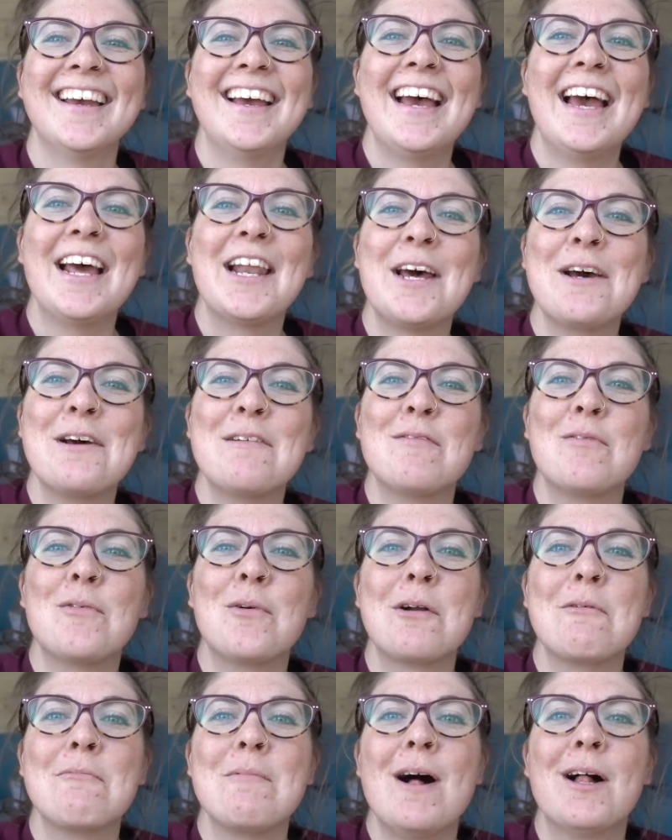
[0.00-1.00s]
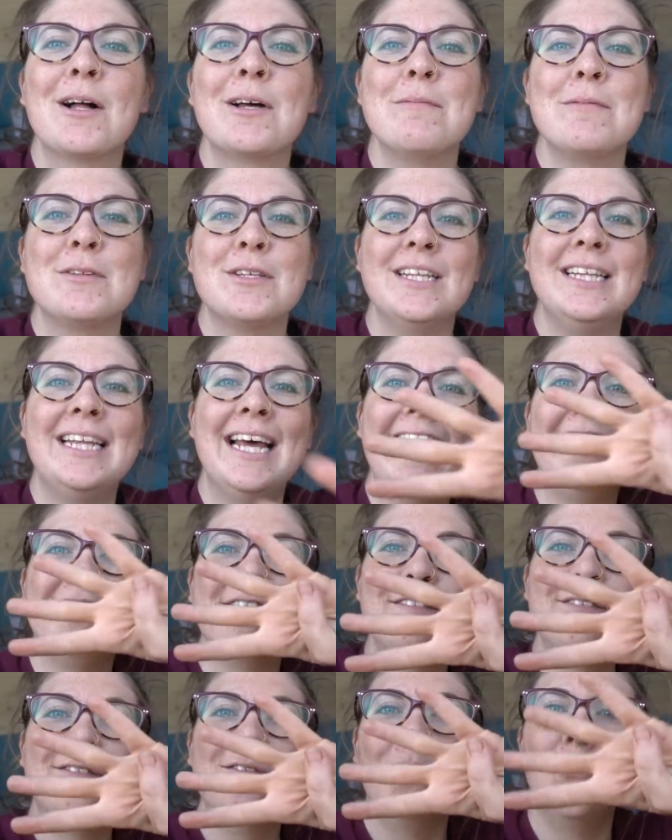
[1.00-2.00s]
Hello everyone and welcome to day
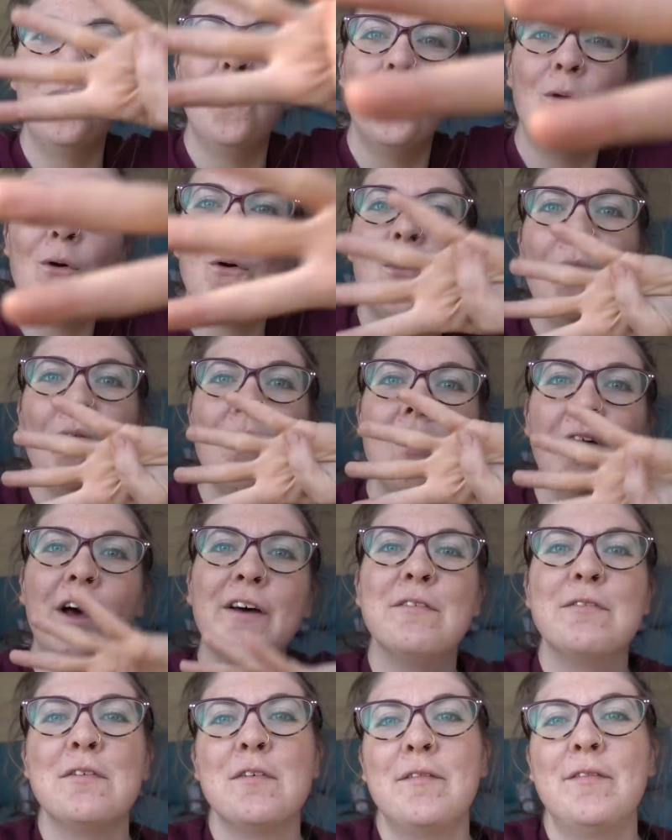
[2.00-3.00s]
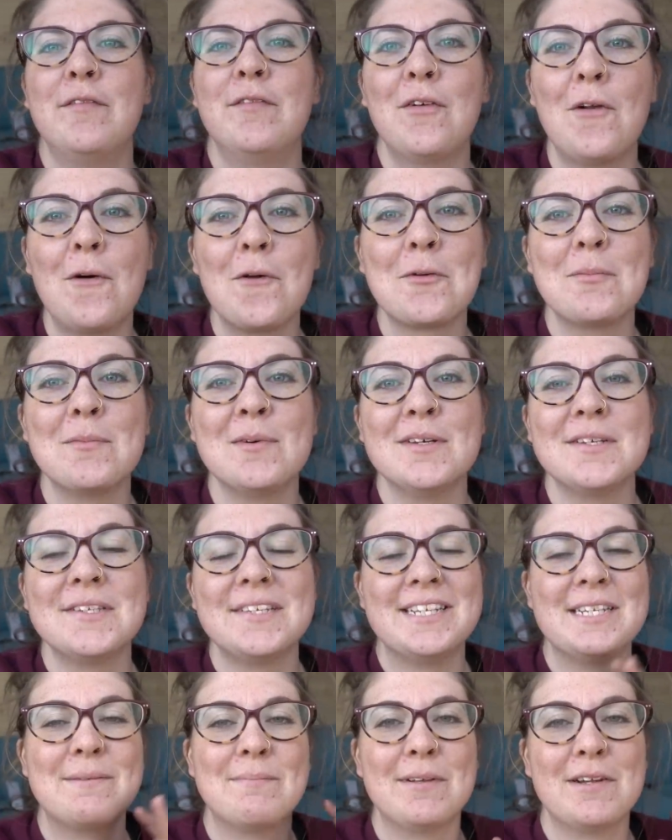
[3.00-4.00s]
4 of Vlogmas.
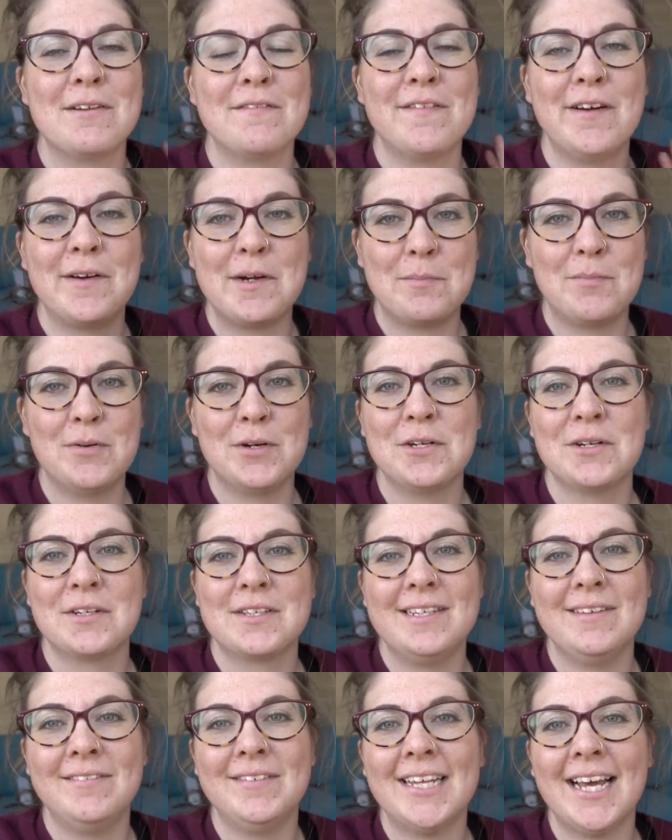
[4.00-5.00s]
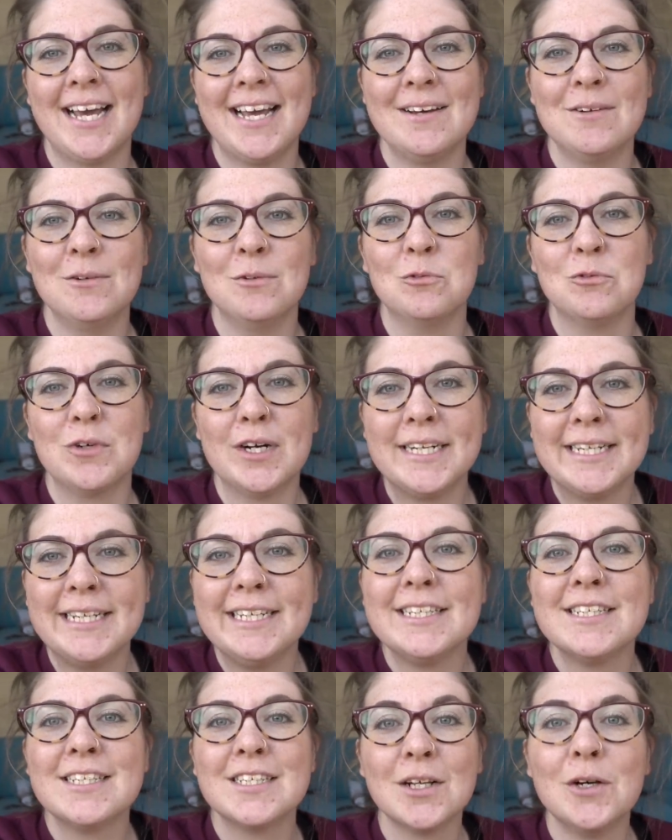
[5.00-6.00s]
It's been a very productive day
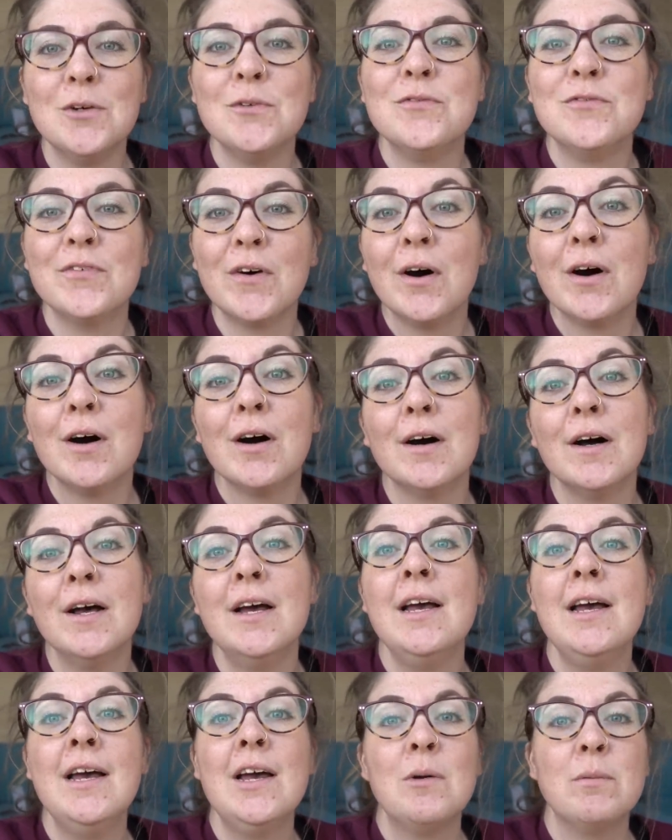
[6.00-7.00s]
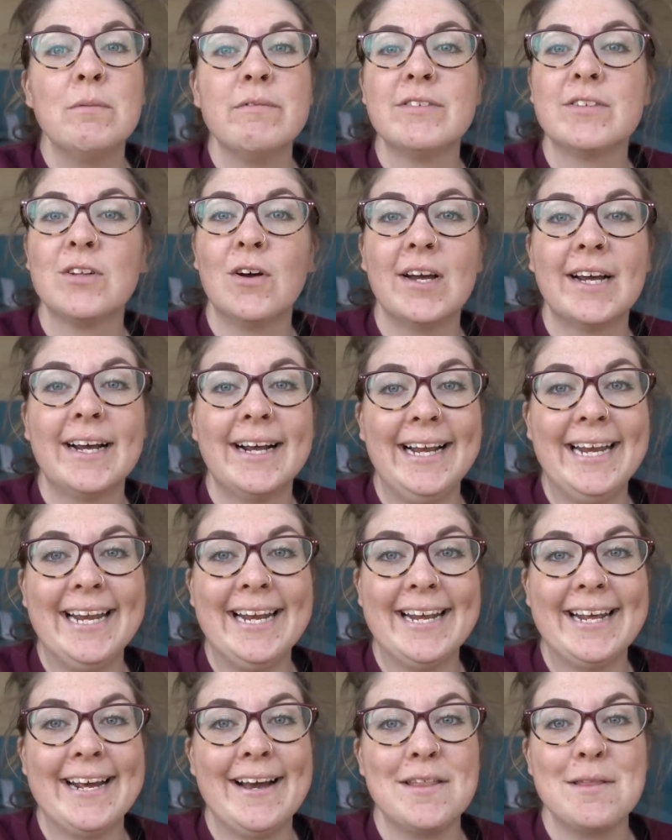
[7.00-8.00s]
already so far. We've started
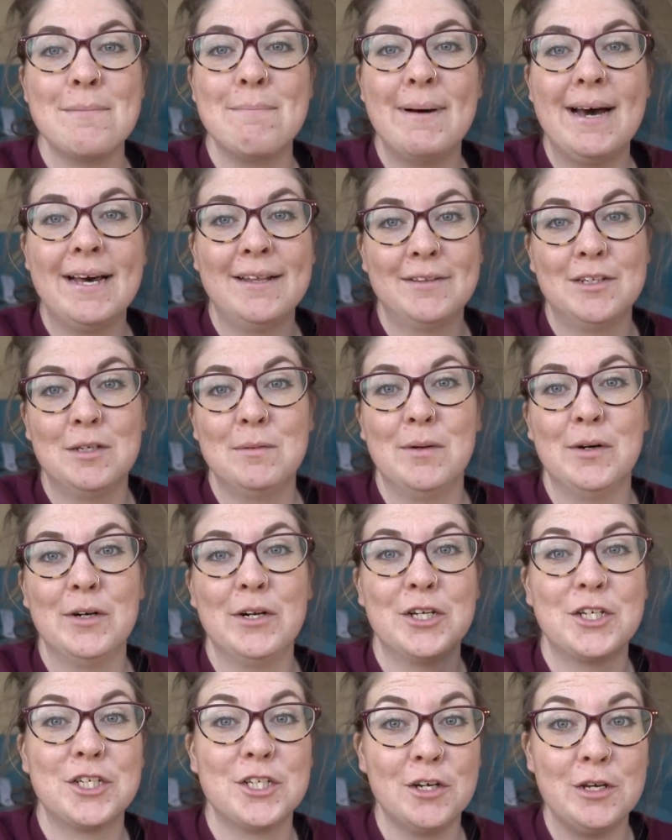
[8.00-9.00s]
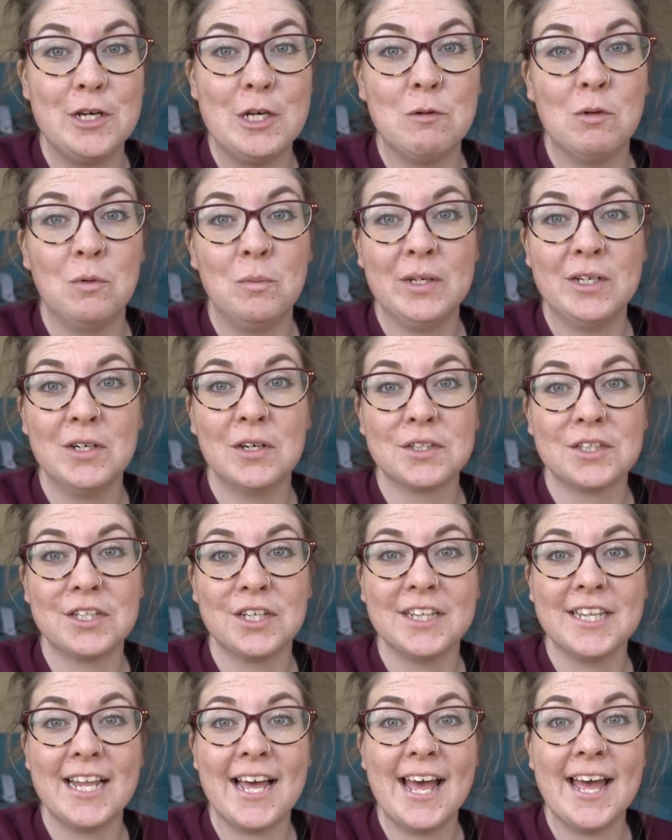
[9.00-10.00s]
cleaning out the bathtub. I'm going to show you what we got
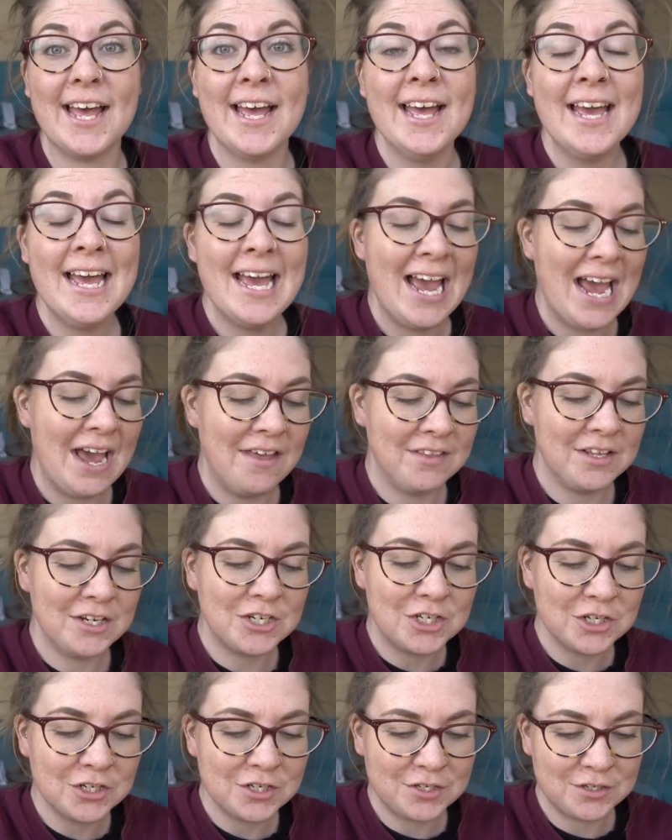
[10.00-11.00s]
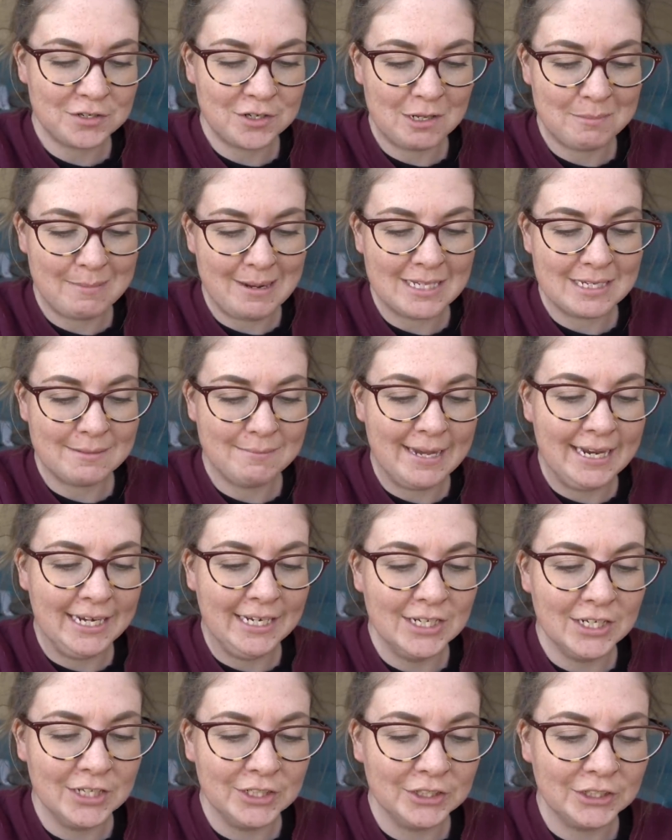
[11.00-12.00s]
done there. And then just as I was about to make
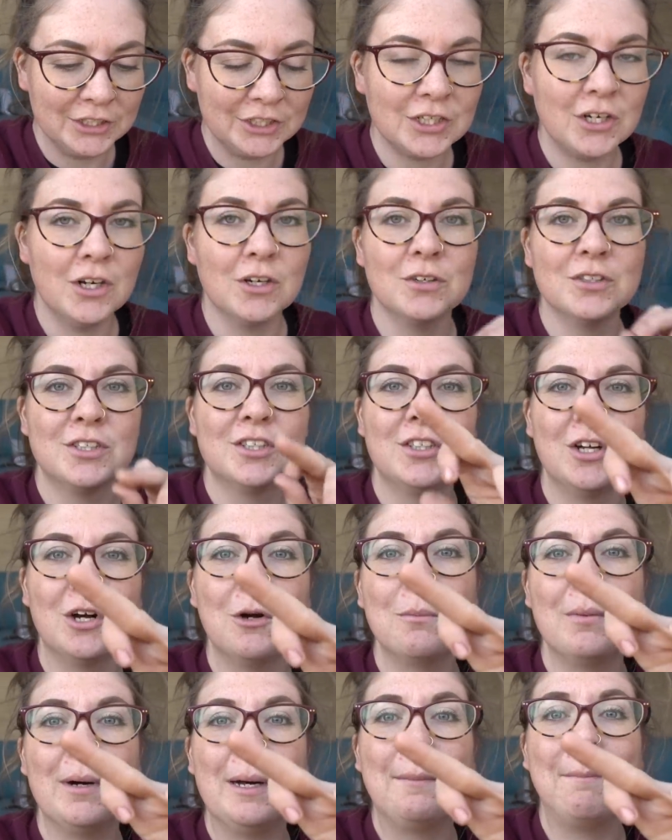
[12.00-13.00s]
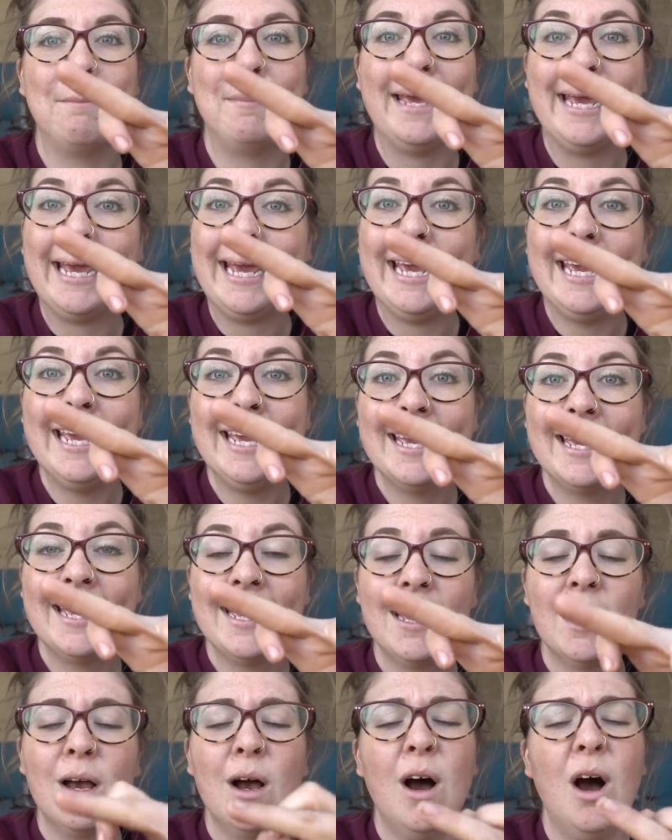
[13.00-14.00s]
lunch, I got stung by a bee.
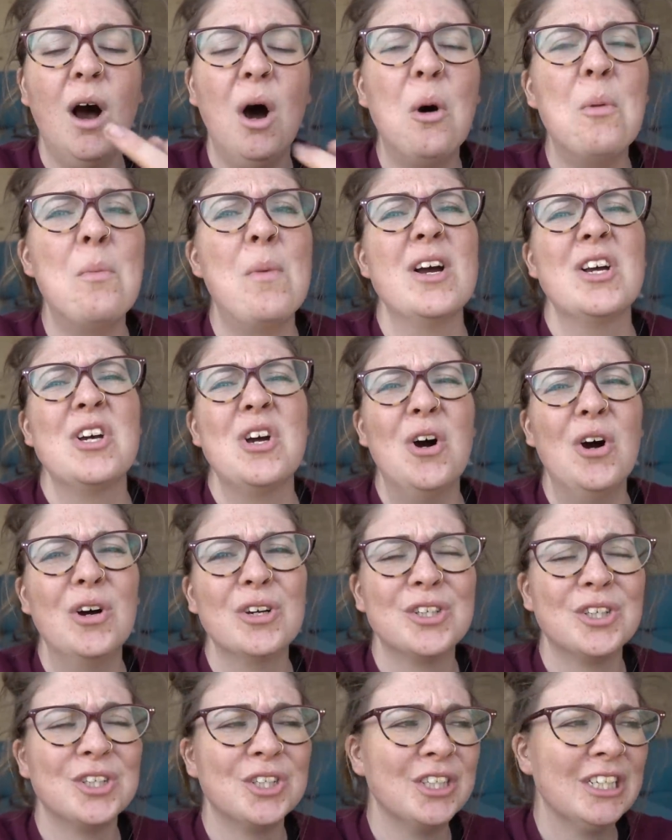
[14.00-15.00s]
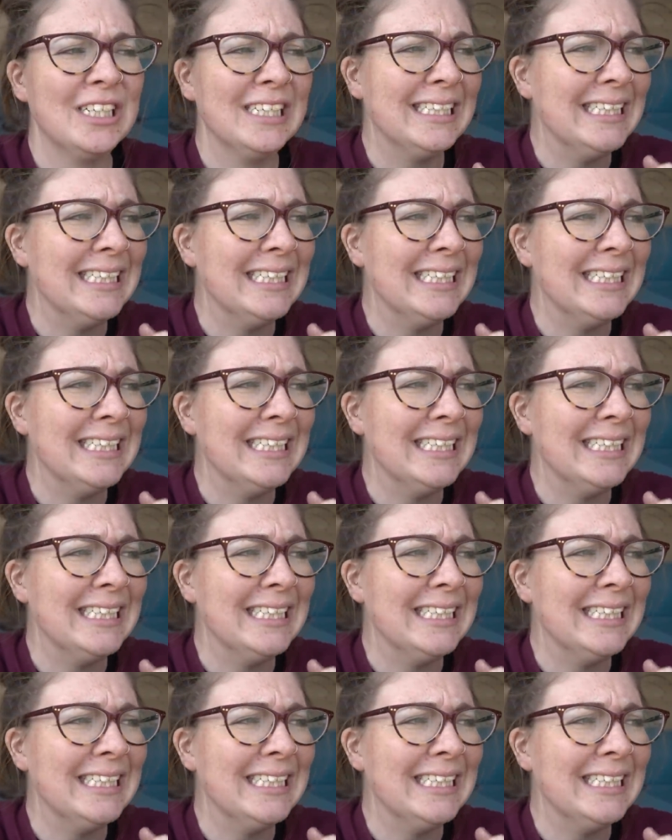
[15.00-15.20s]
Oh my gosh.